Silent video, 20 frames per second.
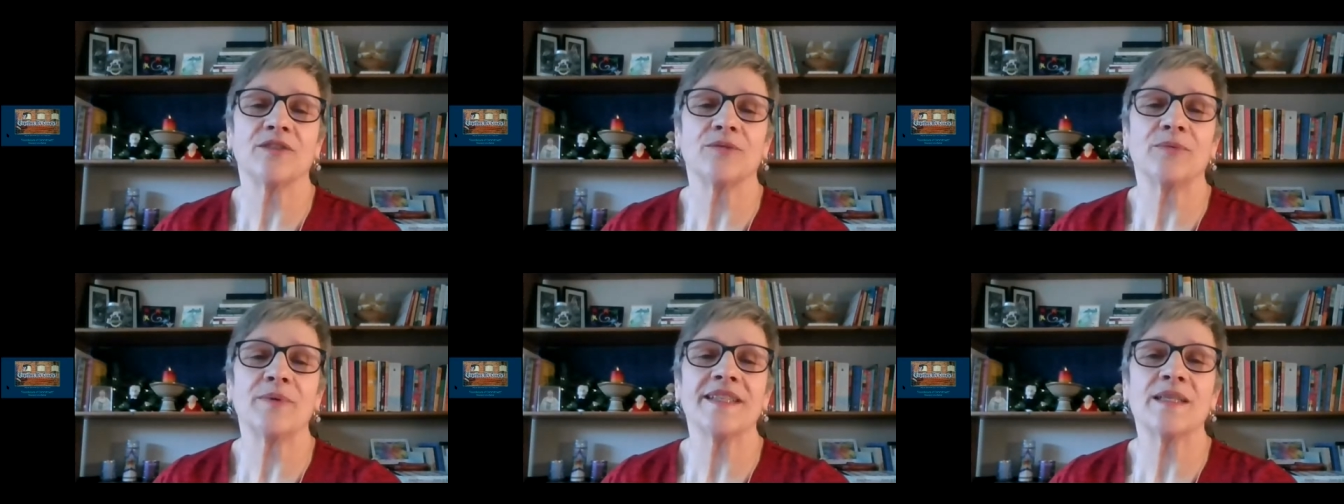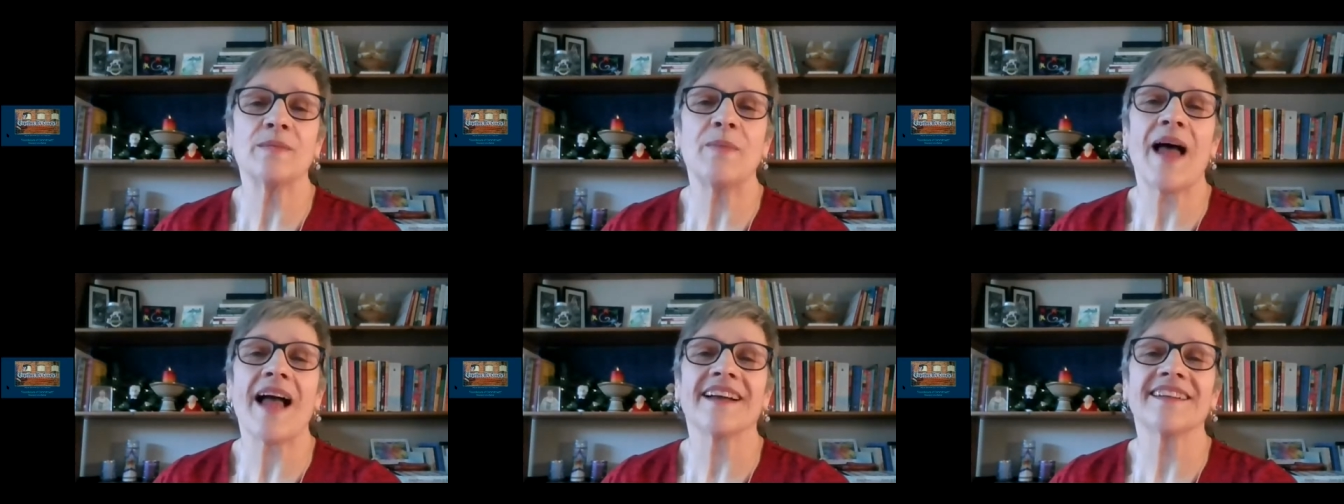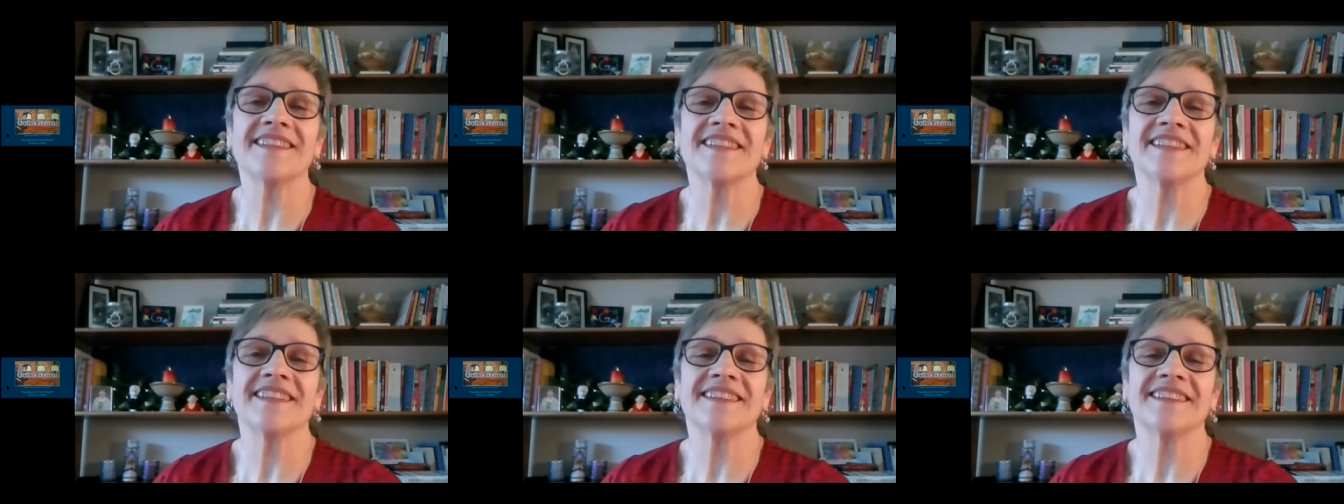
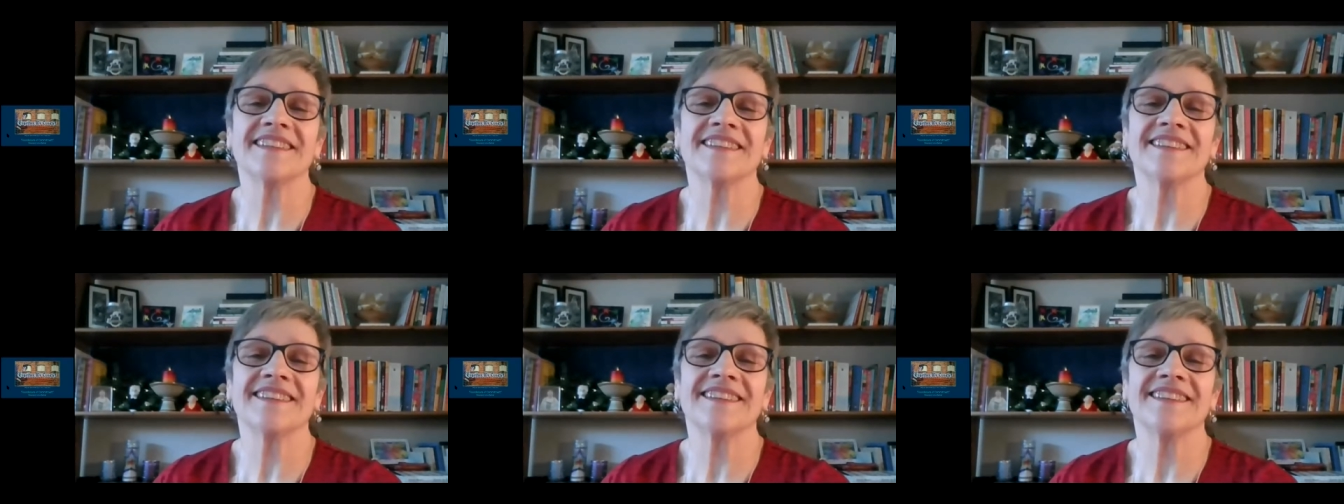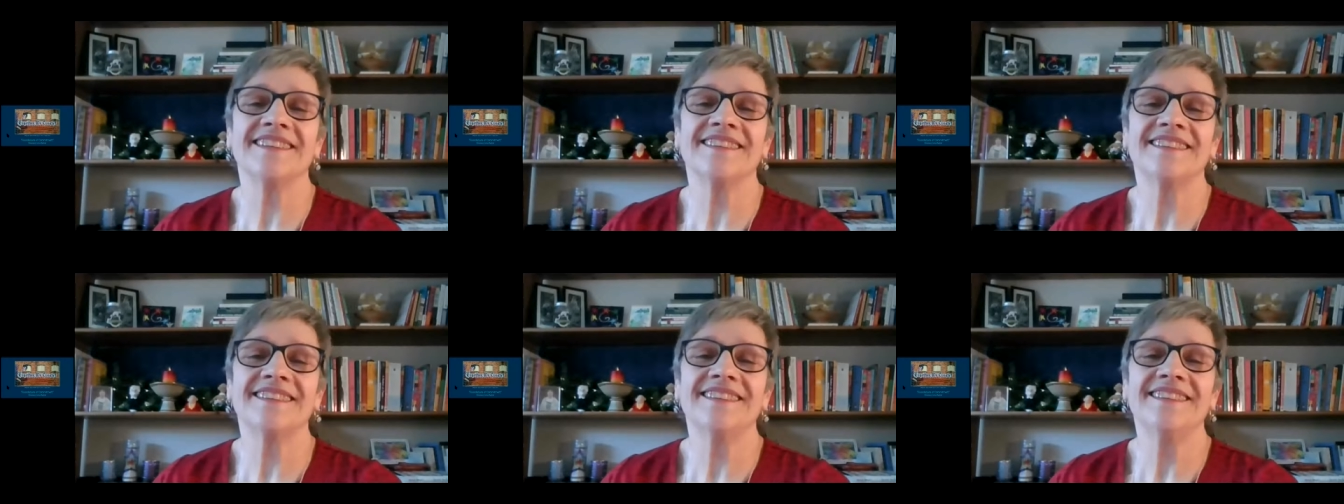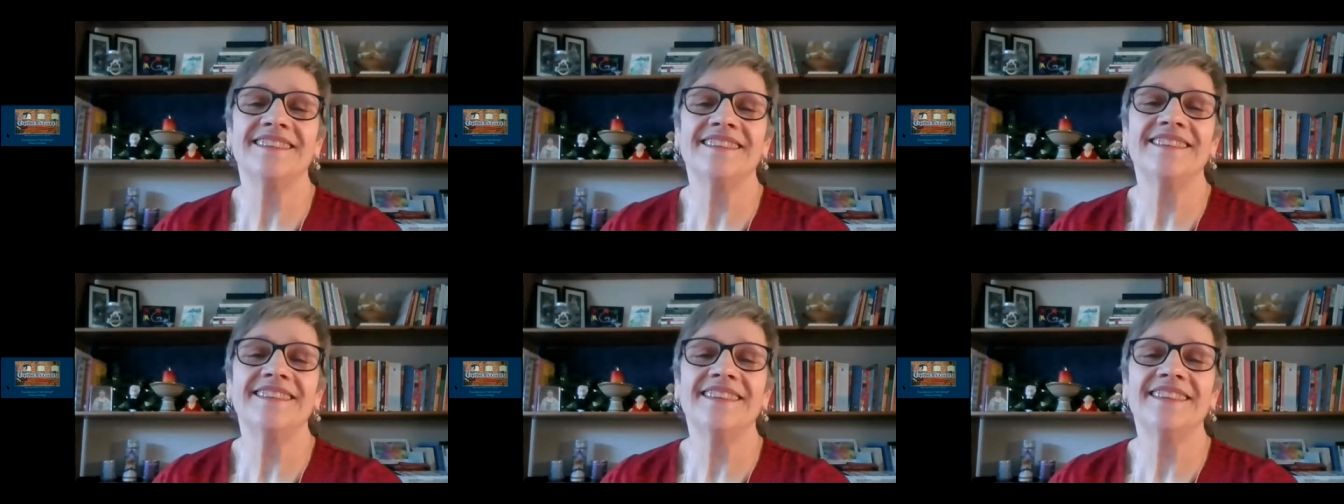Respect,
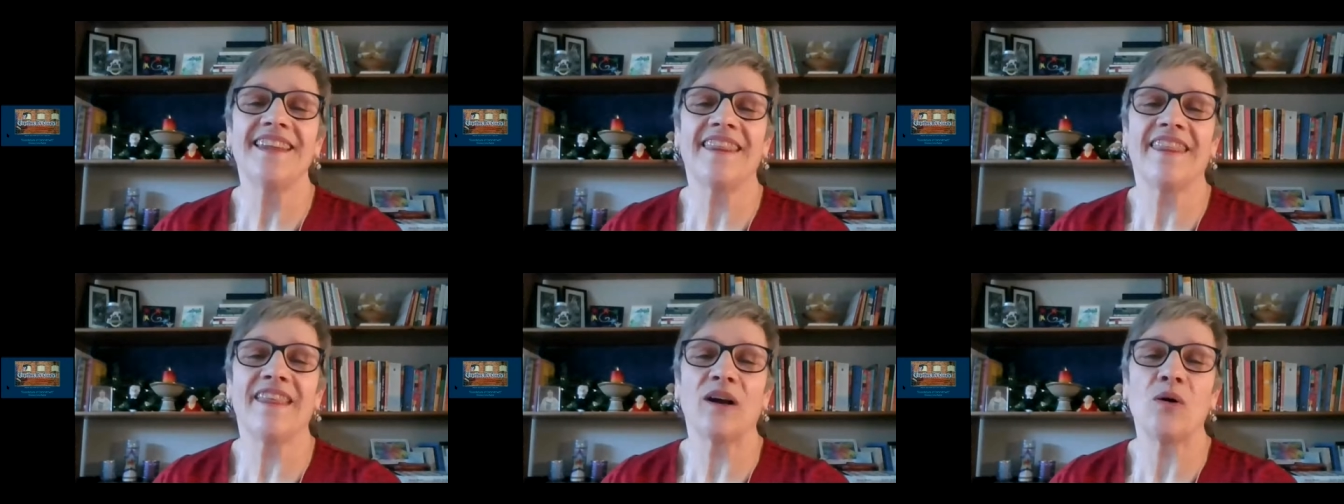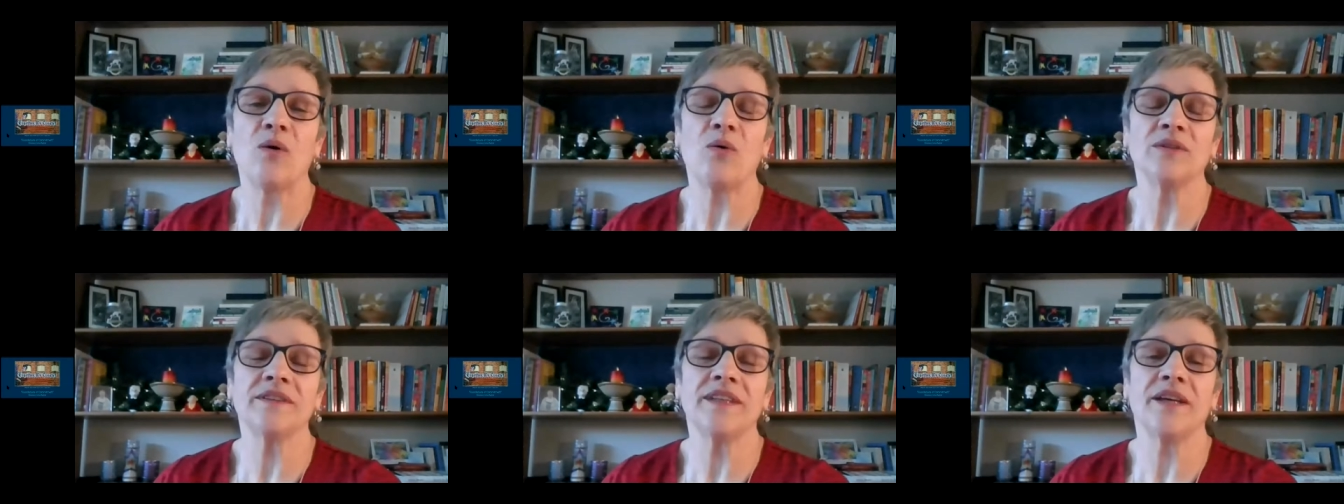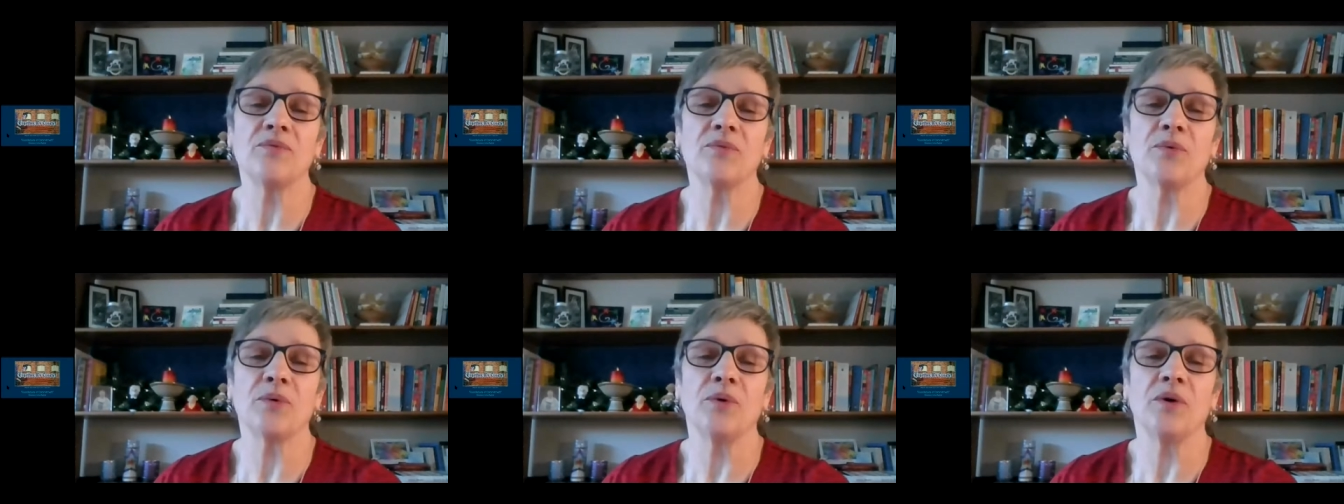the
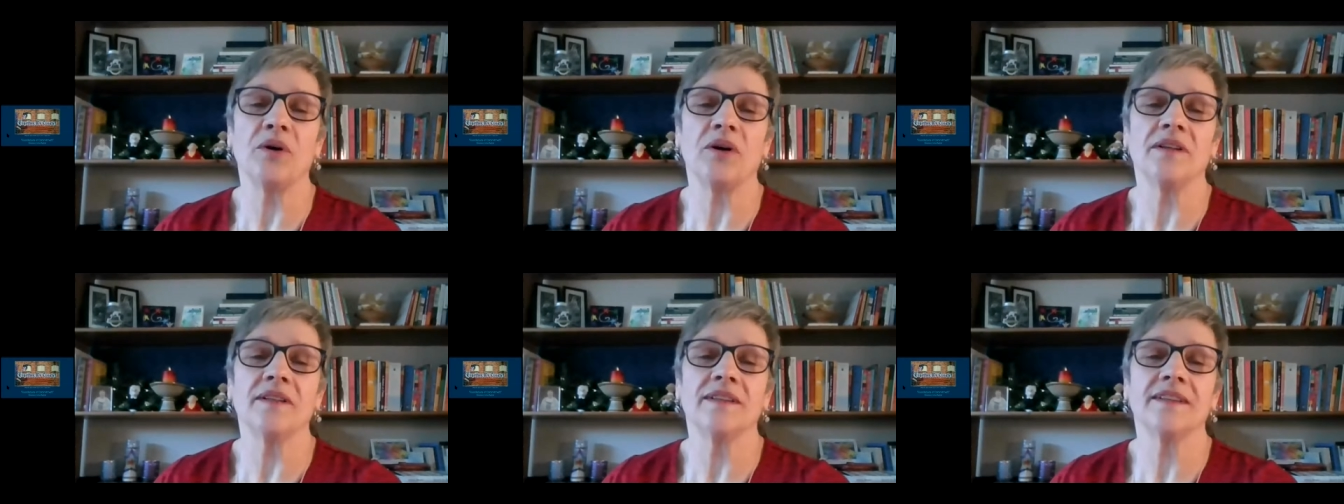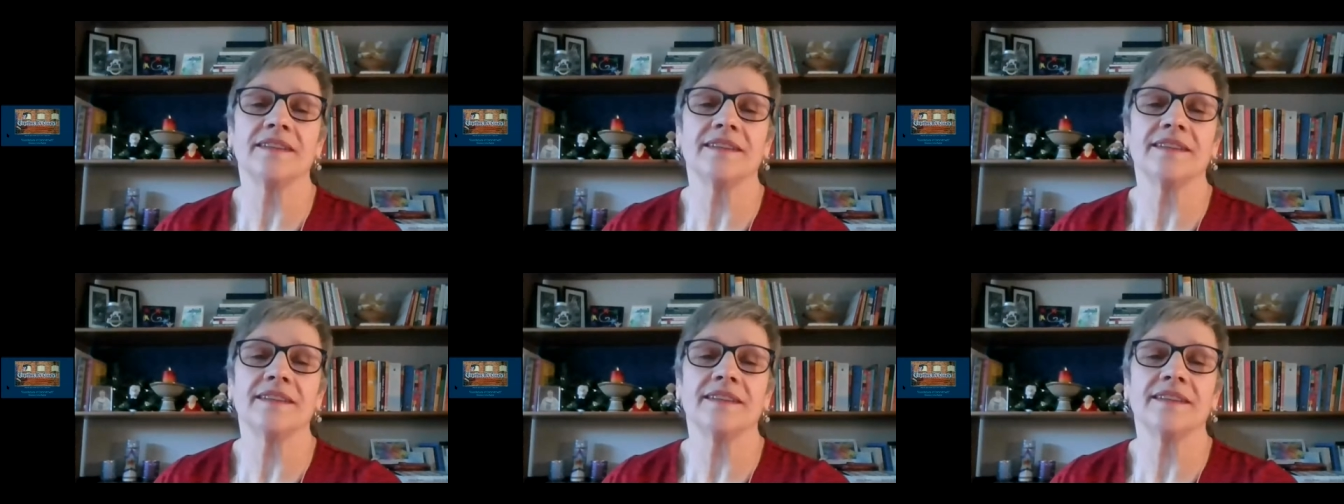golden rule.